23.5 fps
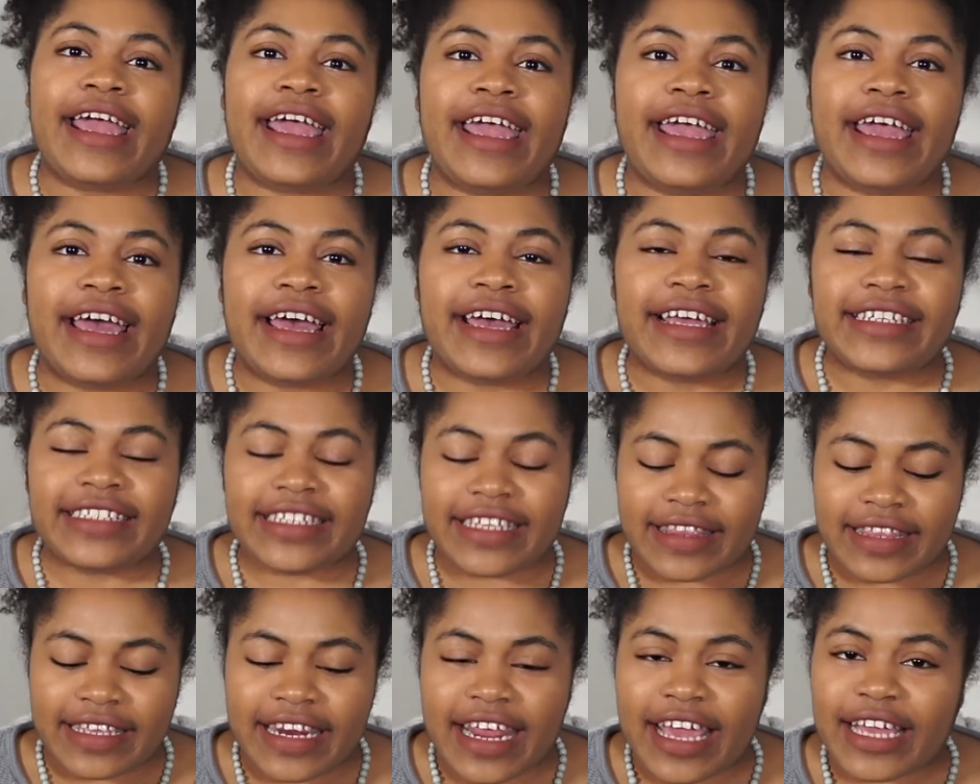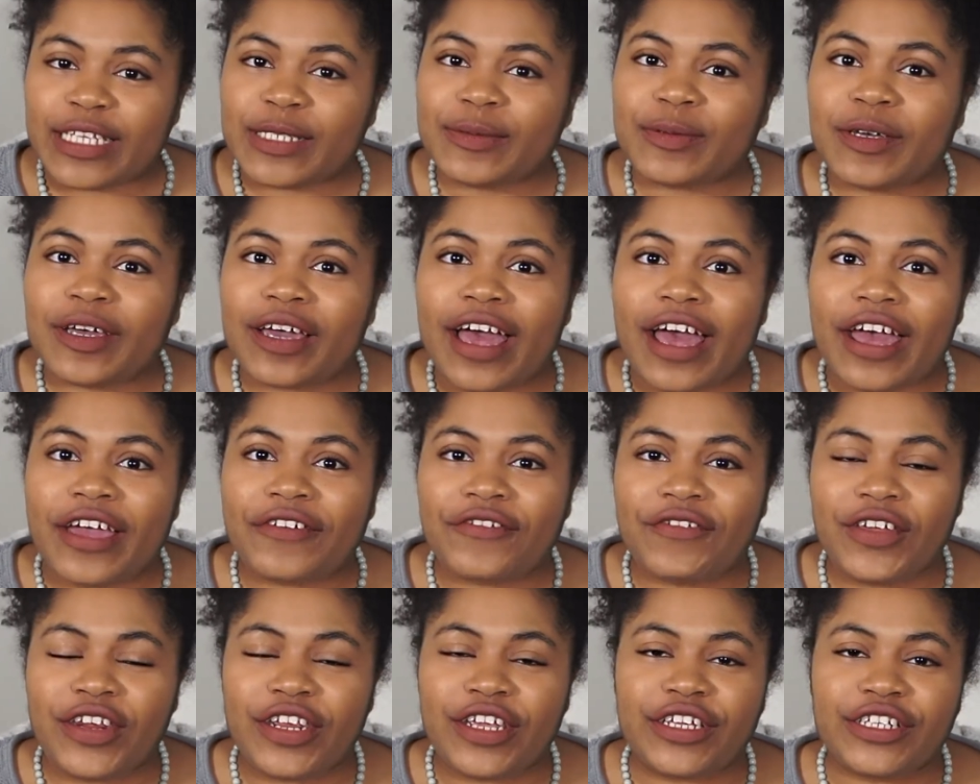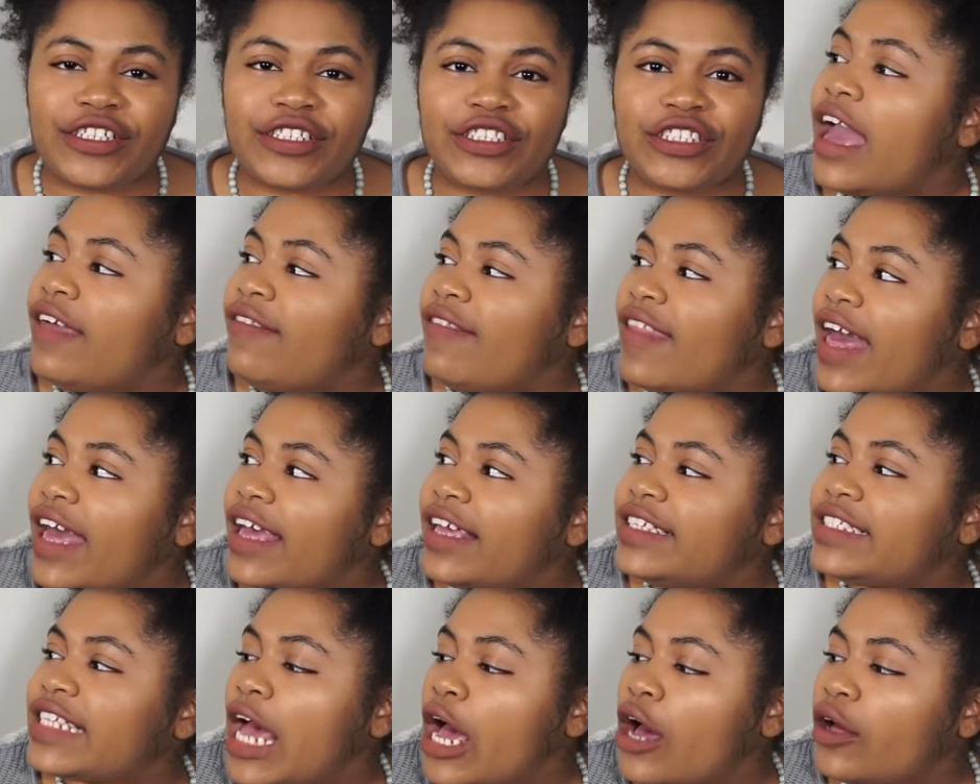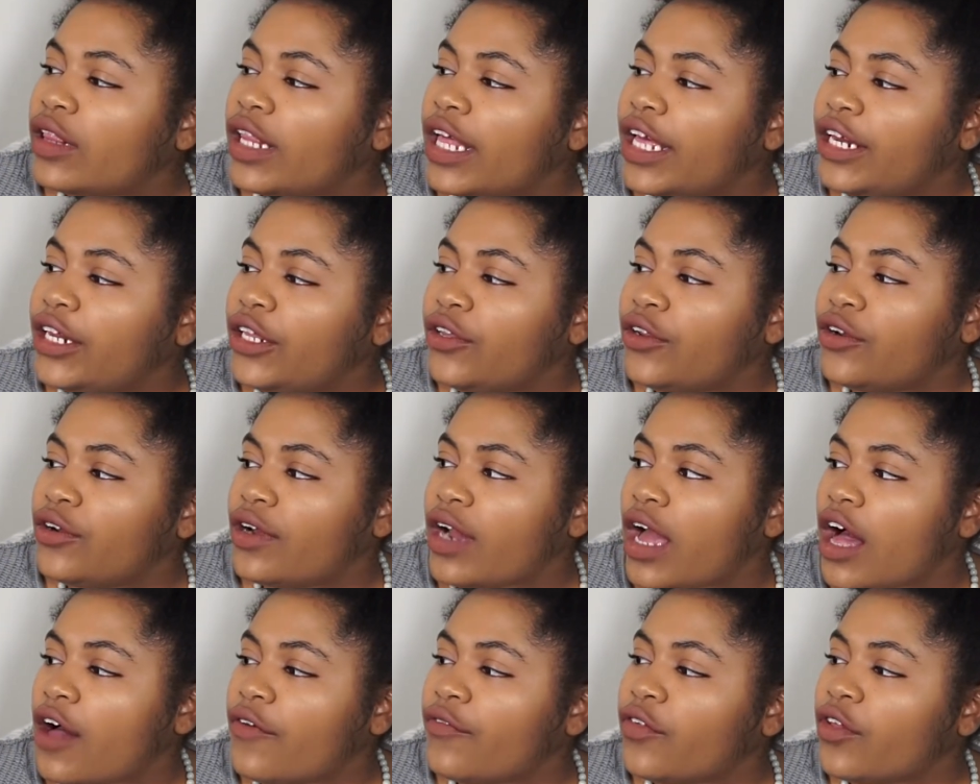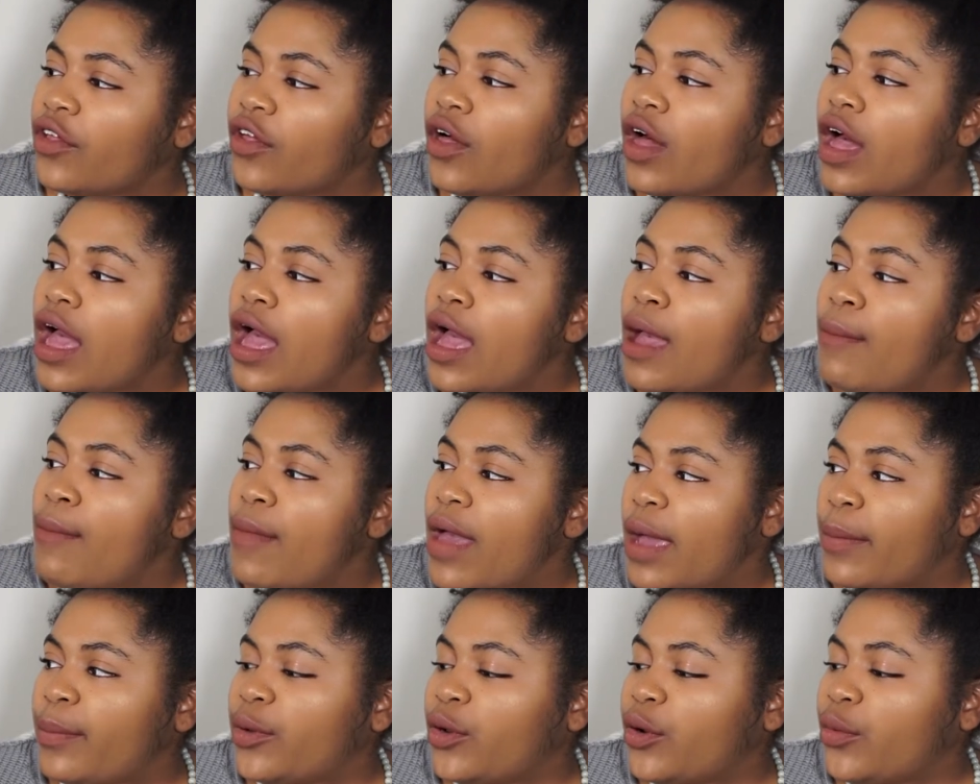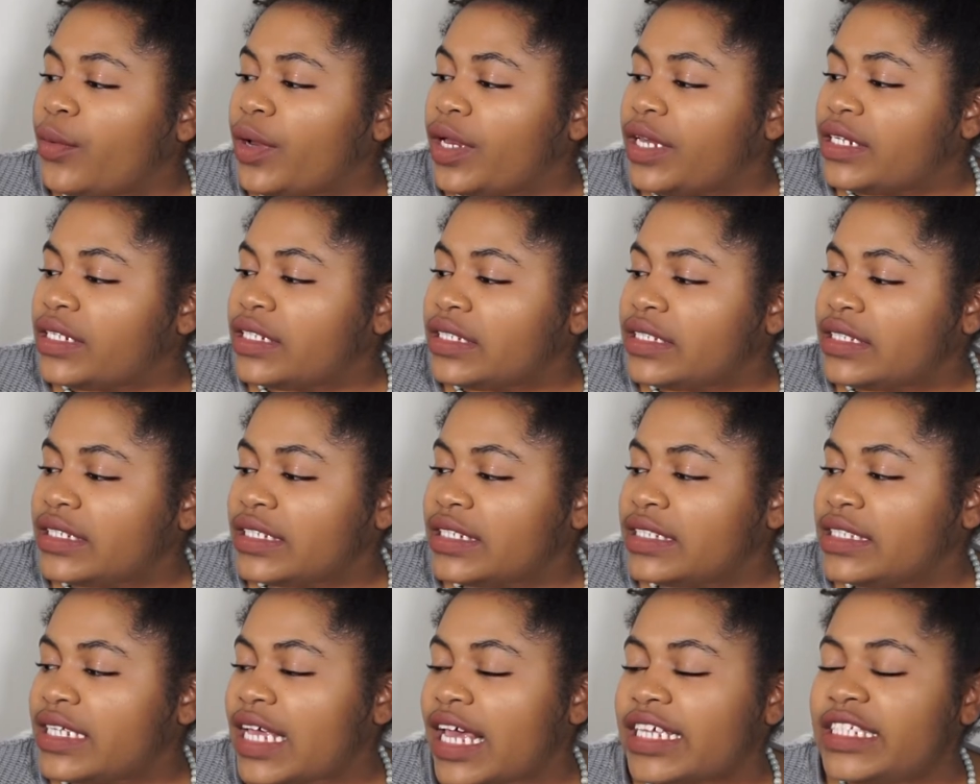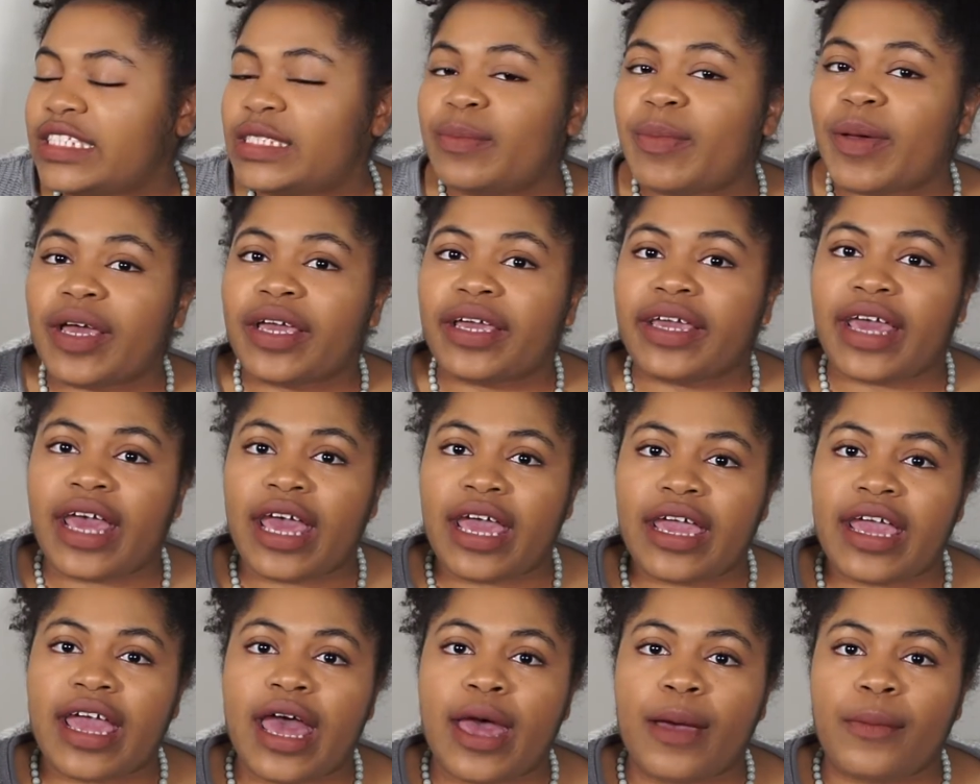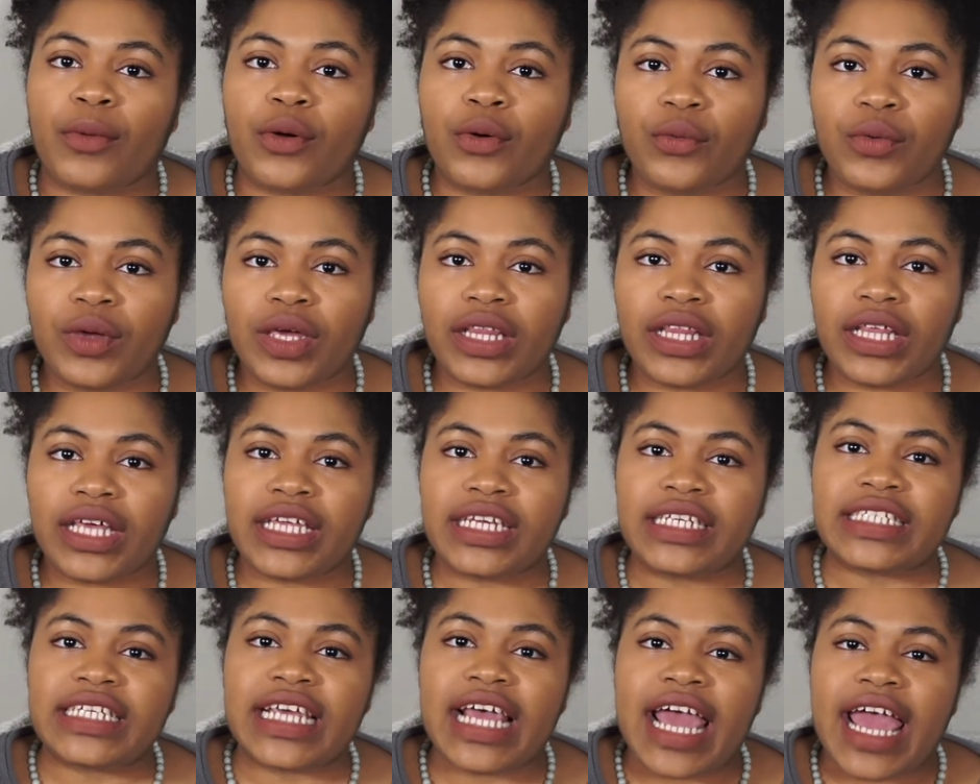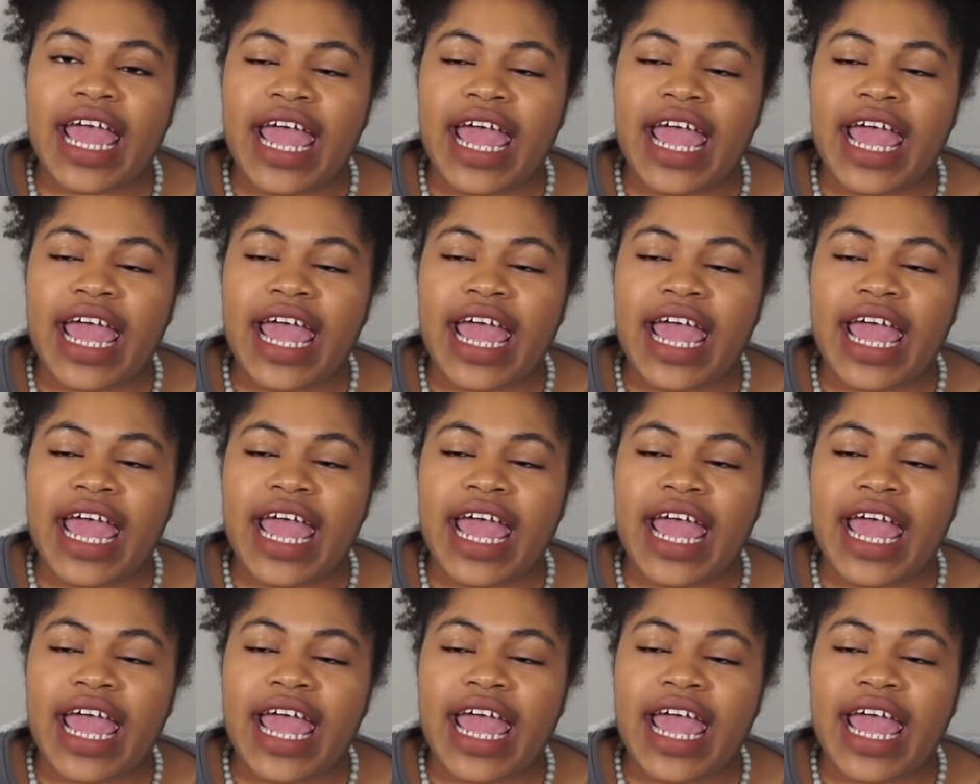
And the next book I finished, and that is Outlining Your Novel, Map Your Way to Success by K.M. Wieland.